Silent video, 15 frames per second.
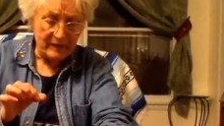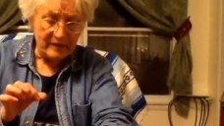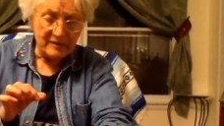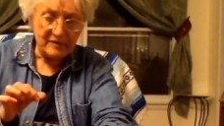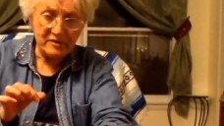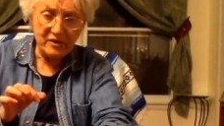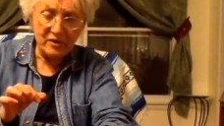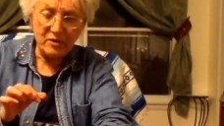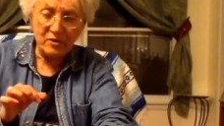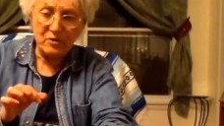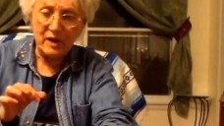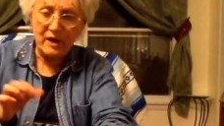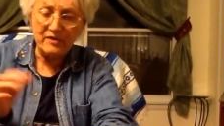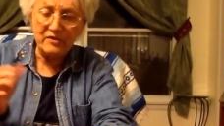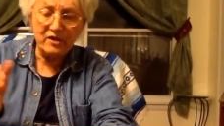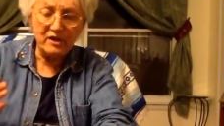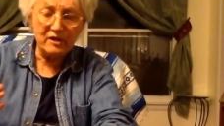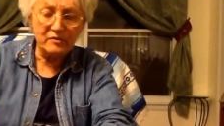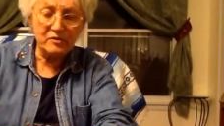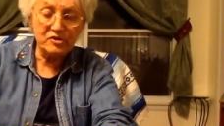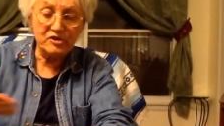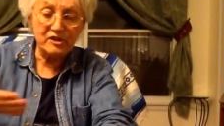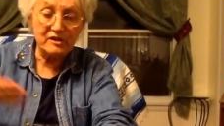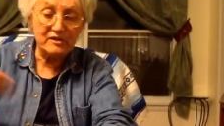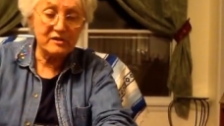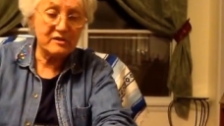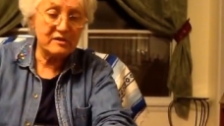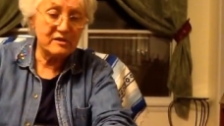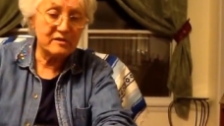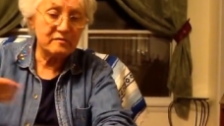So I thought it was
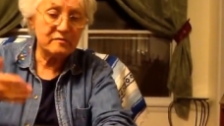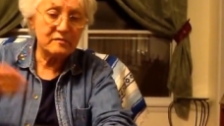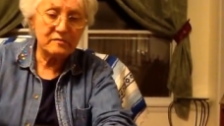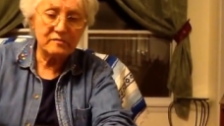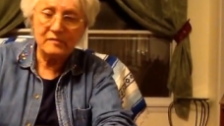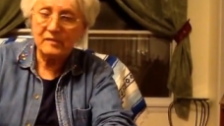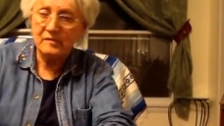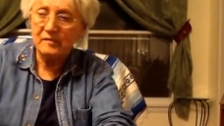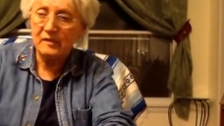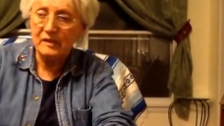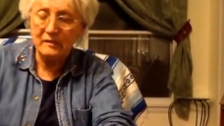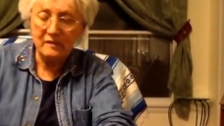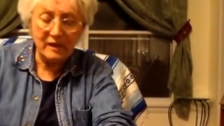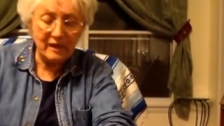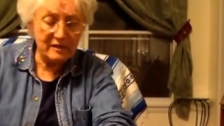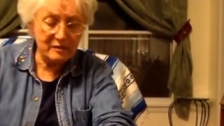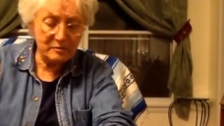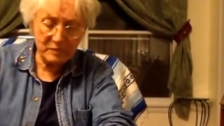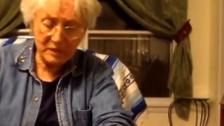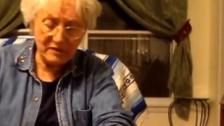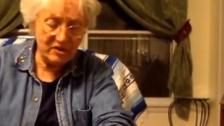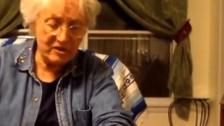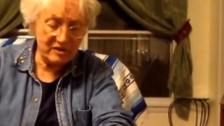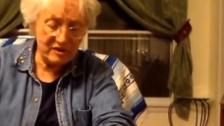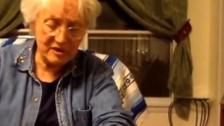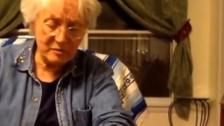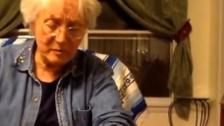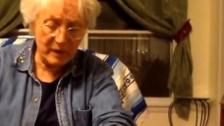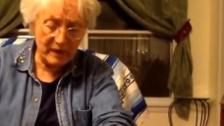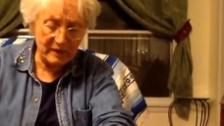just a, just a
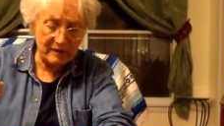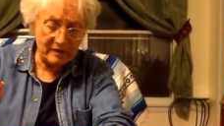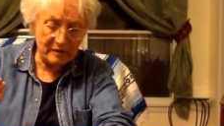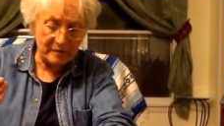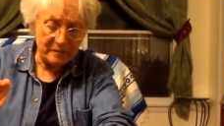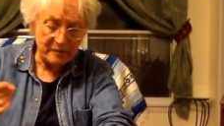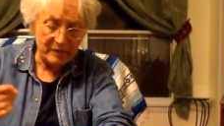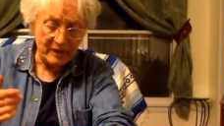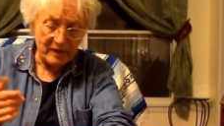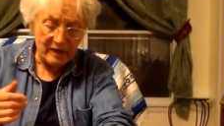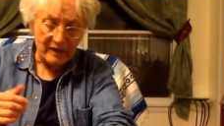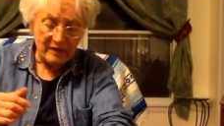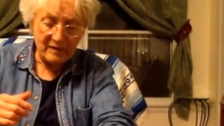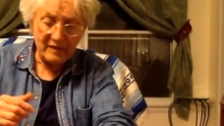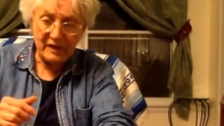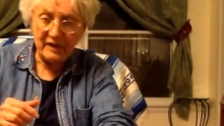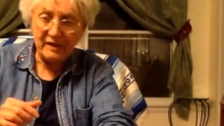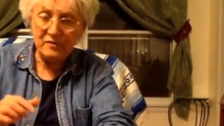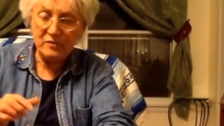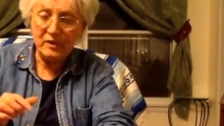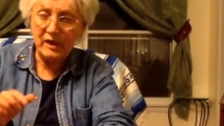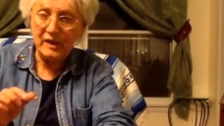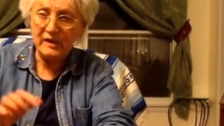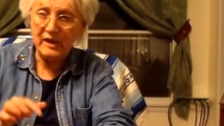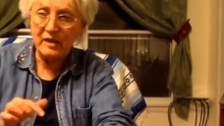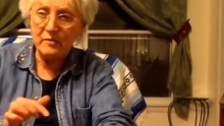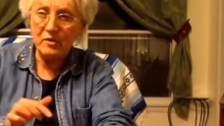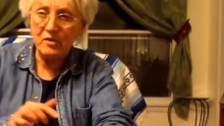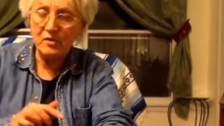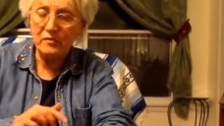spider. Then when I
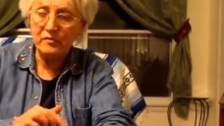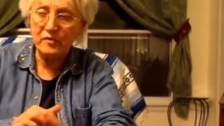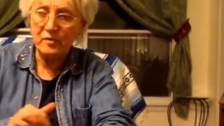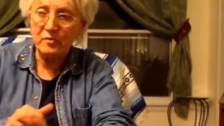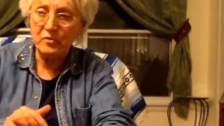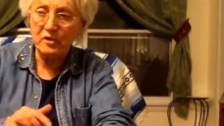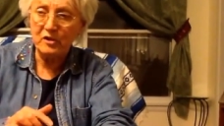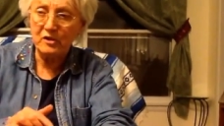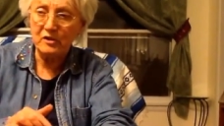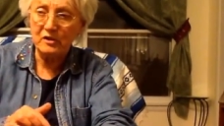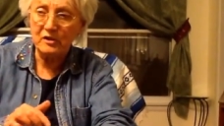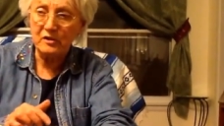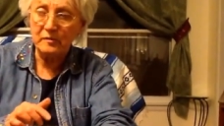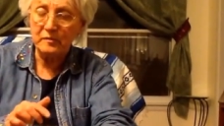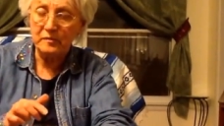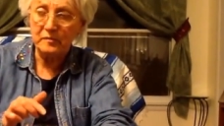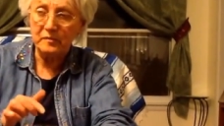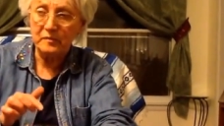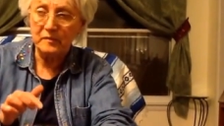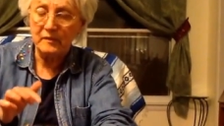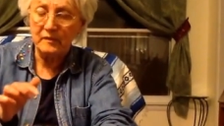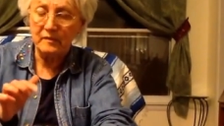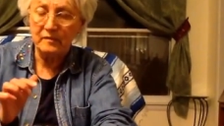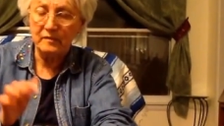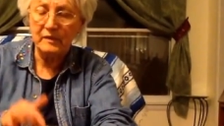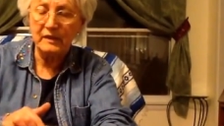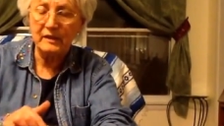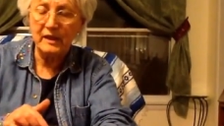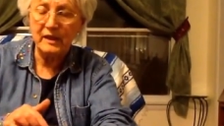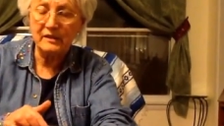came home from work
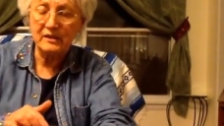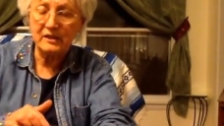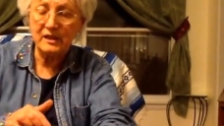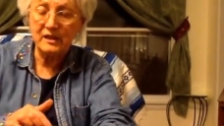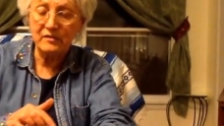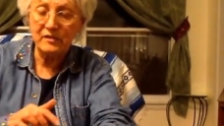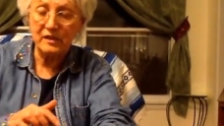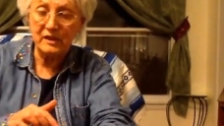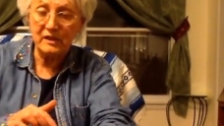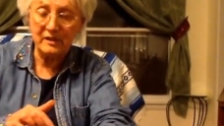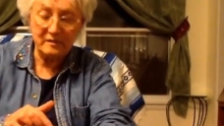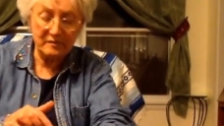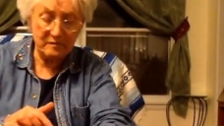the next evening,